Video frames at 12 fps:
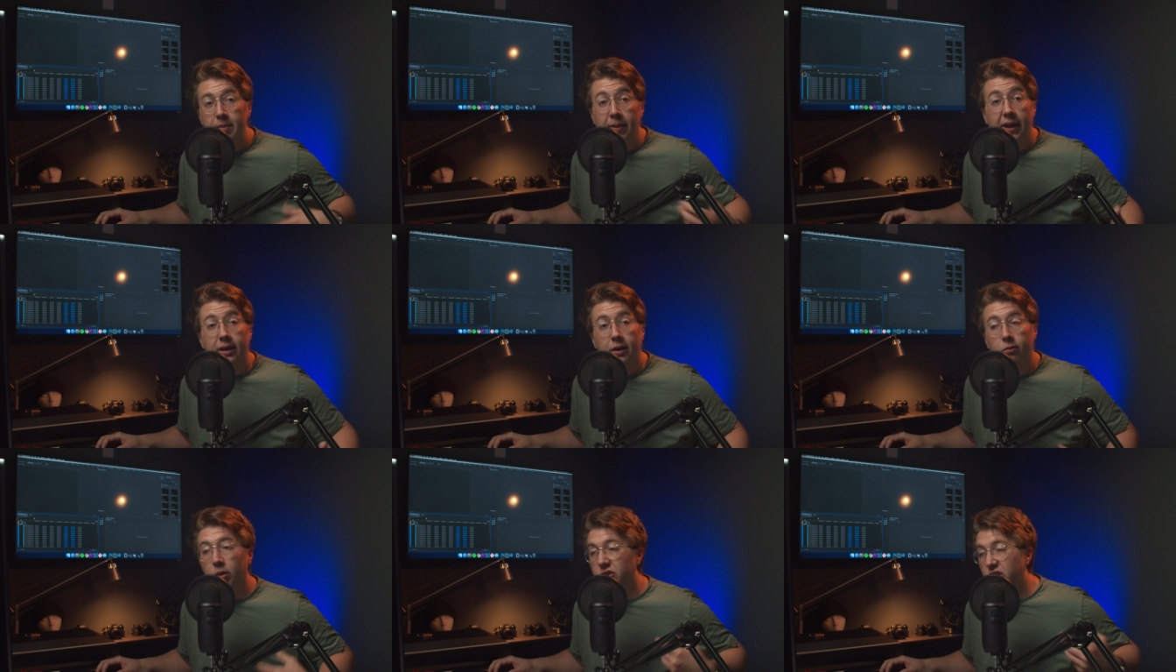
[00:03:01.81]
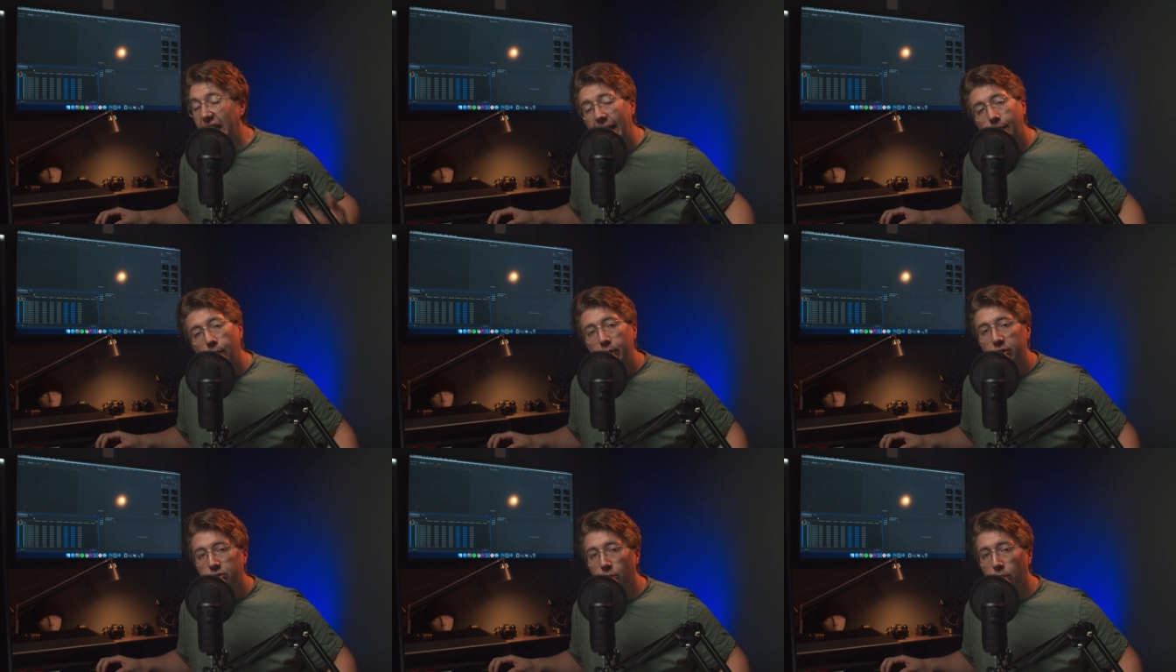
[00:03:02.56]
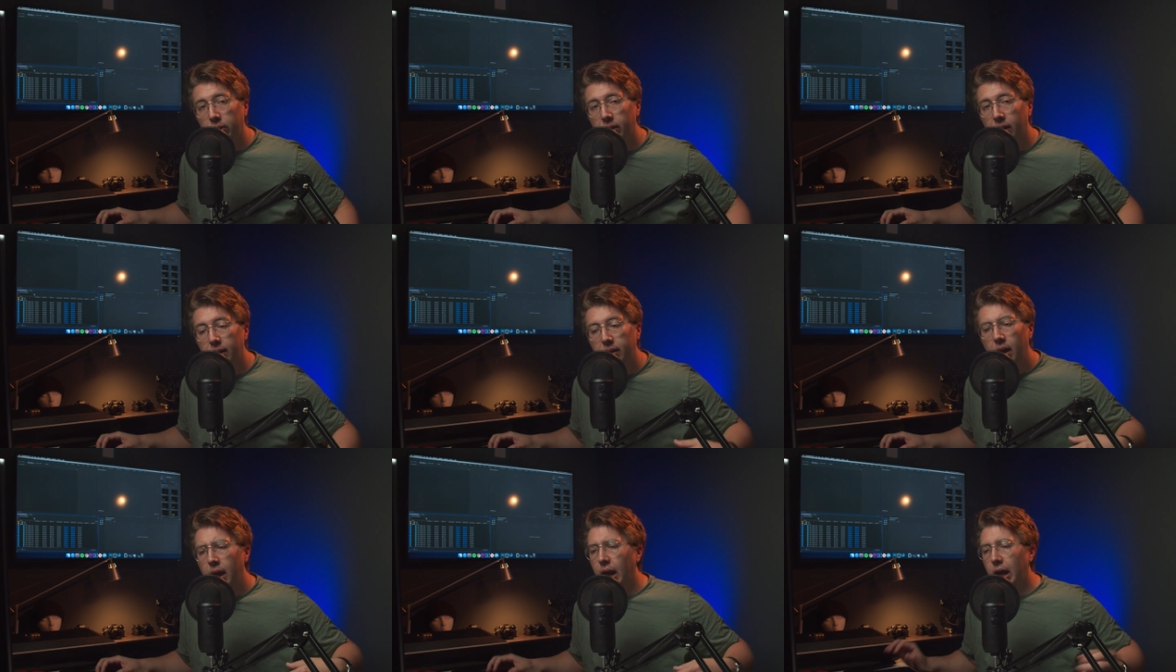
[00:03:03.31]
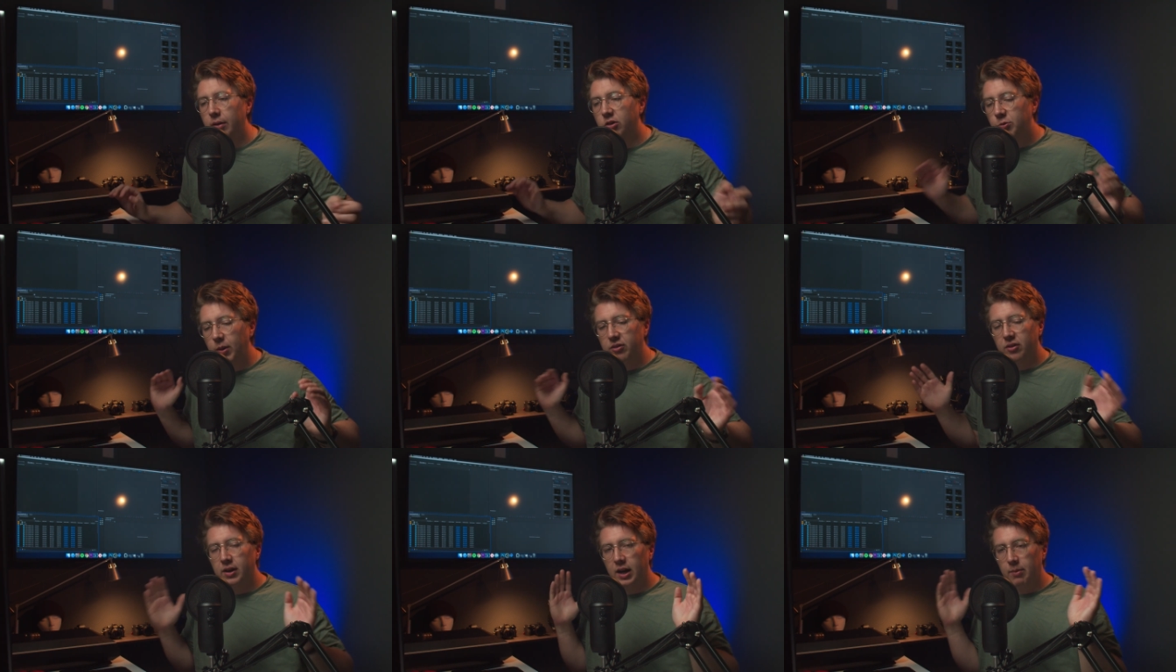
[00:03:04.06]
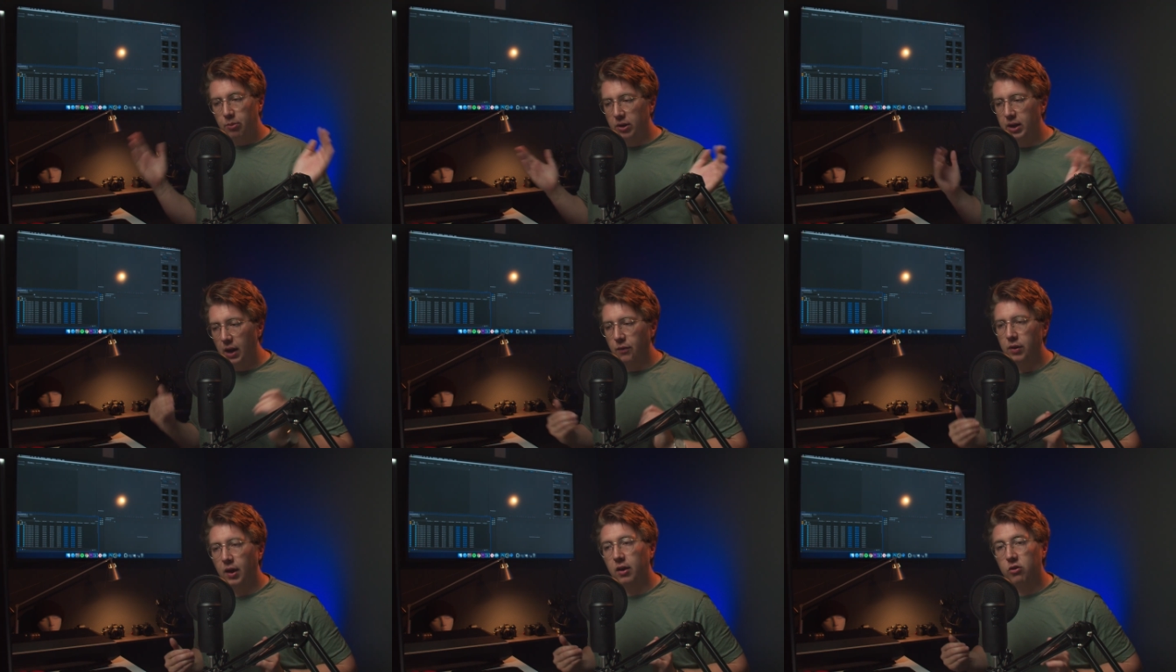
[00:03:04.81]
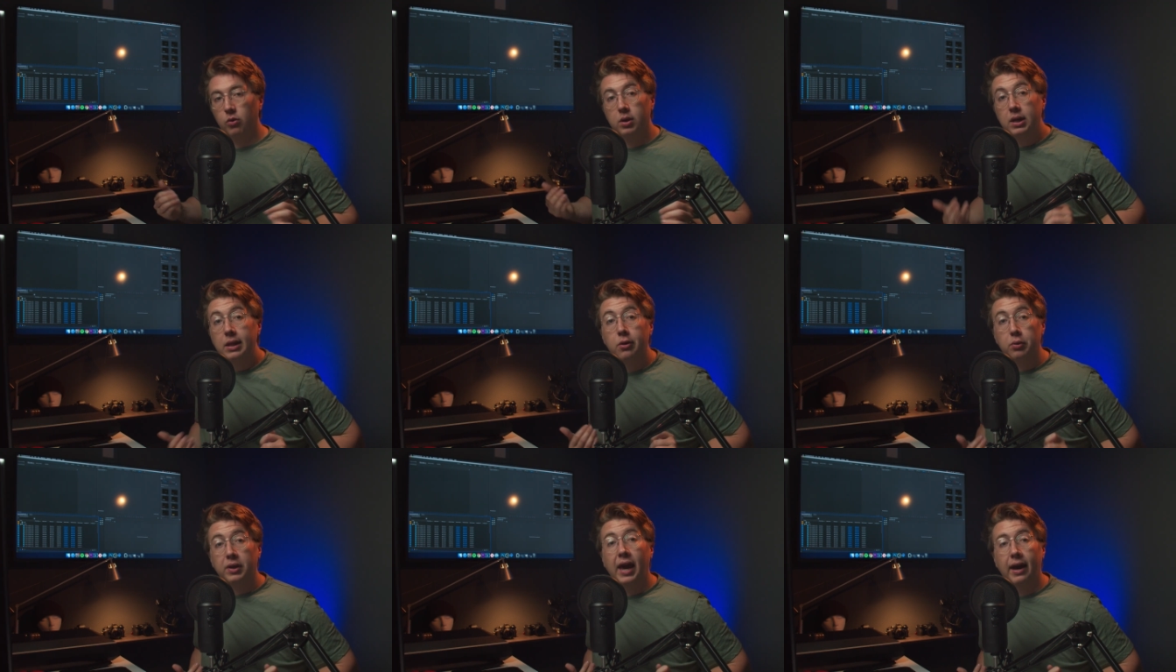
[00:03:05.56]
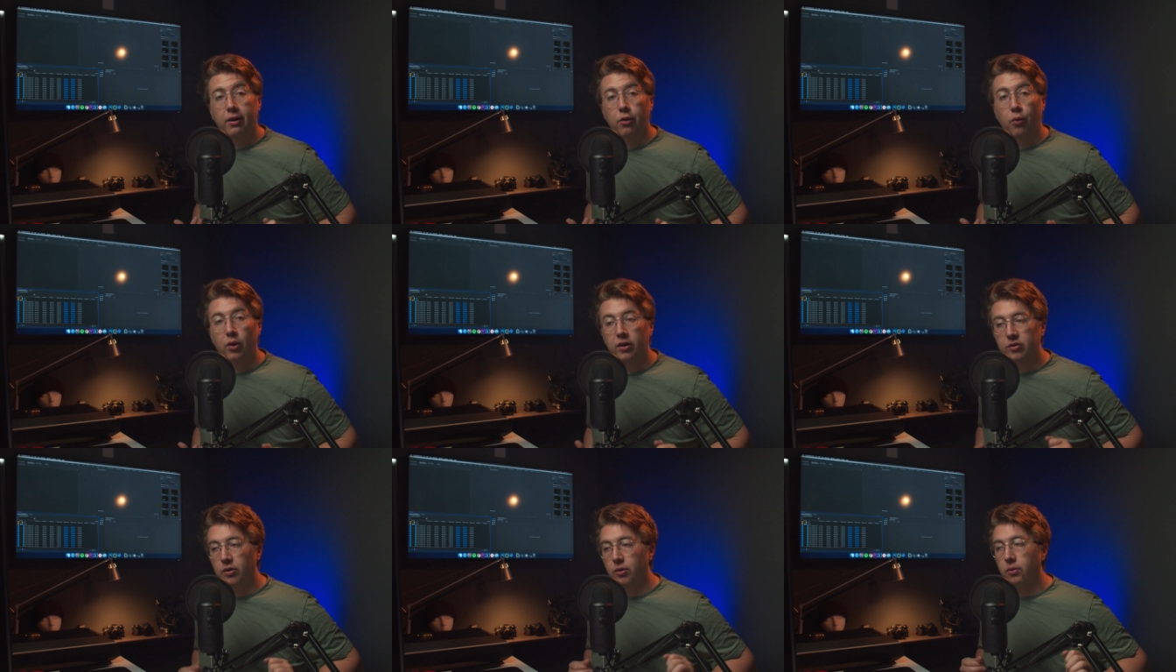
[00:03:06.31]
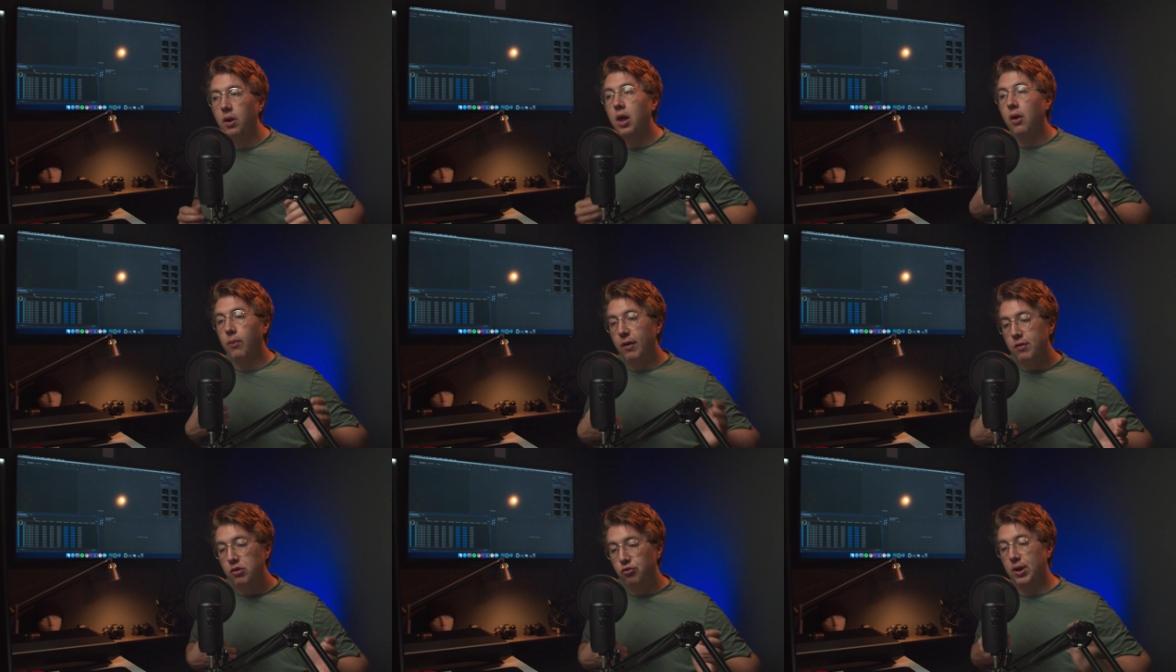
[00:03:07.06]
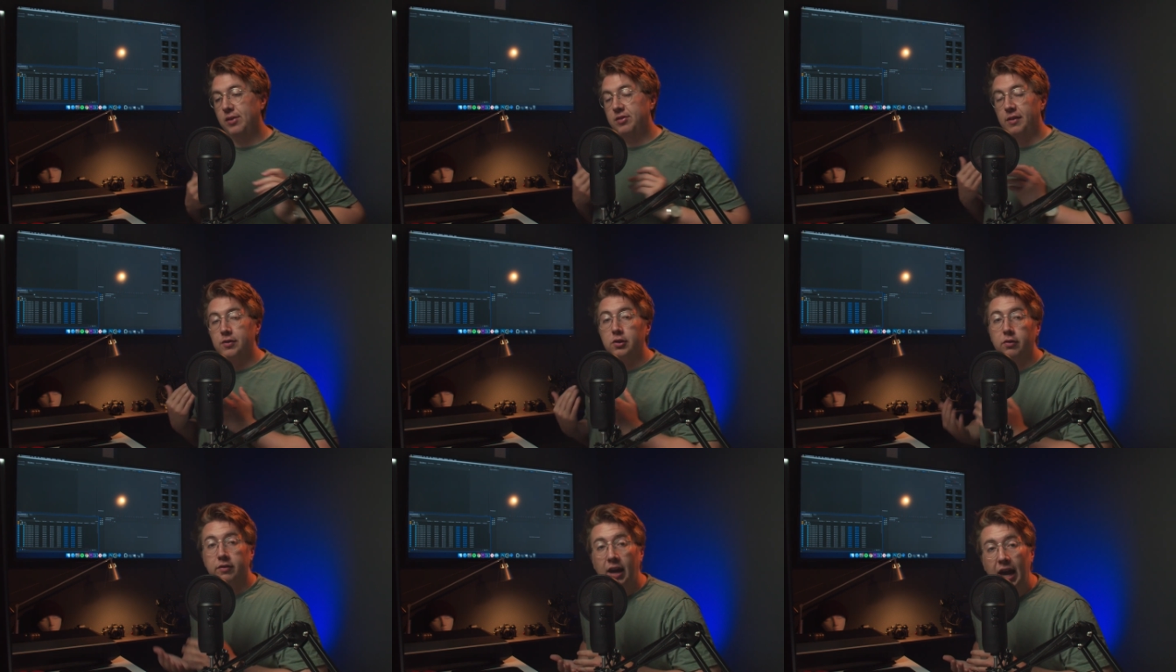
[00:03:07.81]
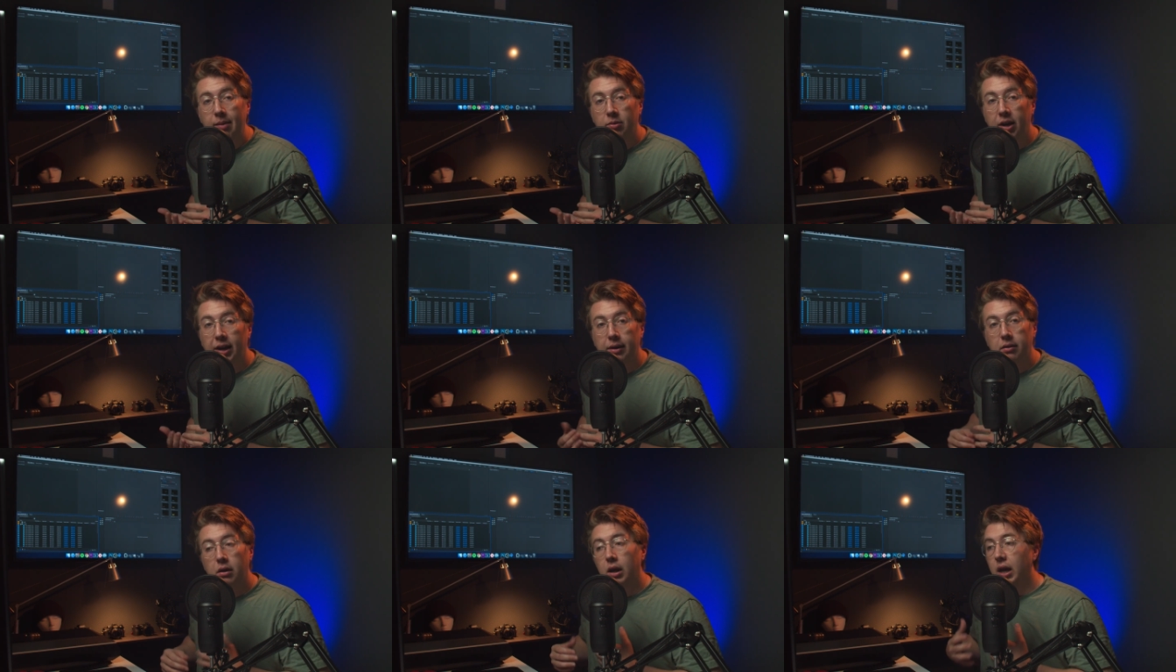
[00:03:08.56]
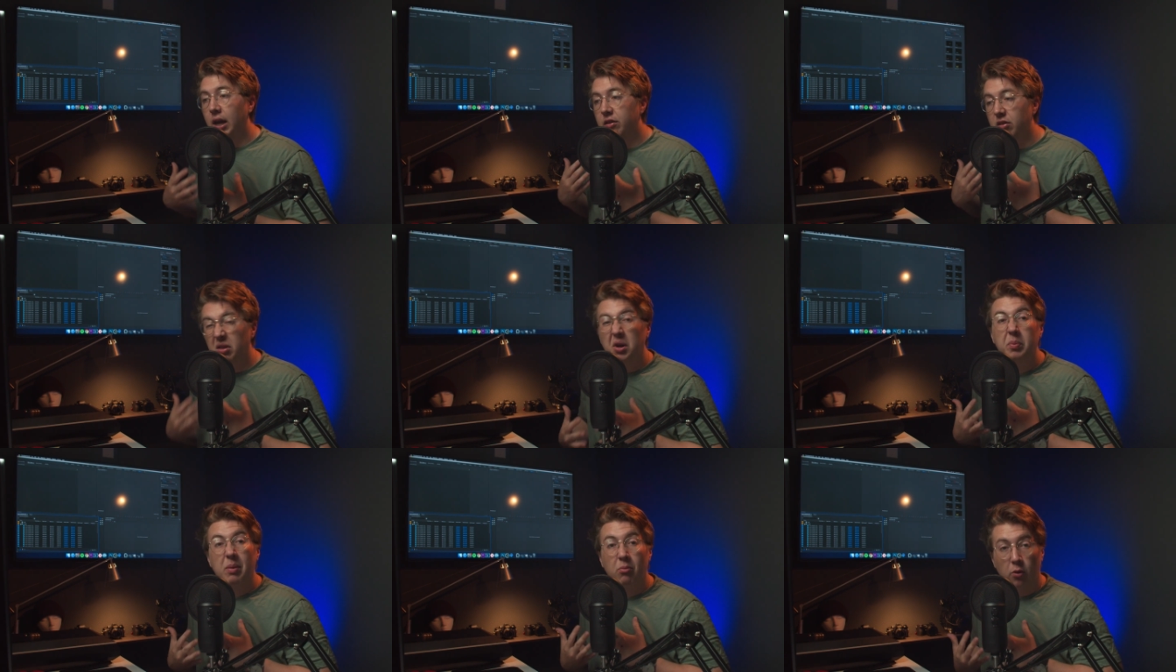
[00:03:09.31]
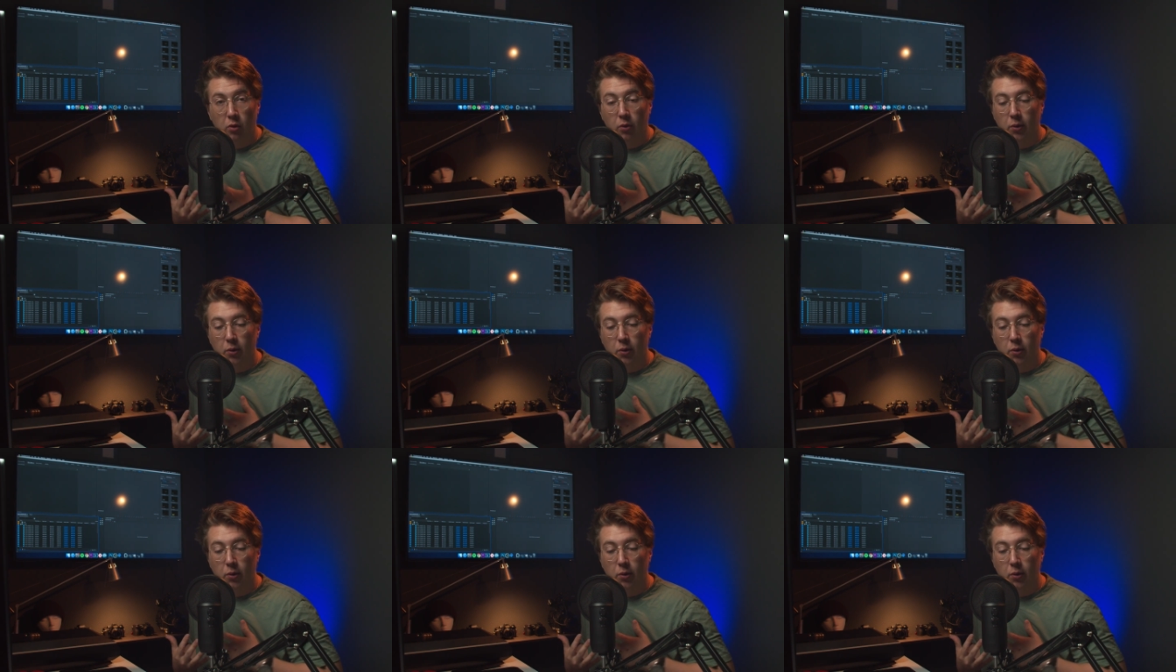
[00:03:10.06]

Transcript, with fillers: depending on which camera it was recorded on. Uh, just basically kind of putting everything into a neat little category. So whenever you drag stuff into your timeline, it's a little bit more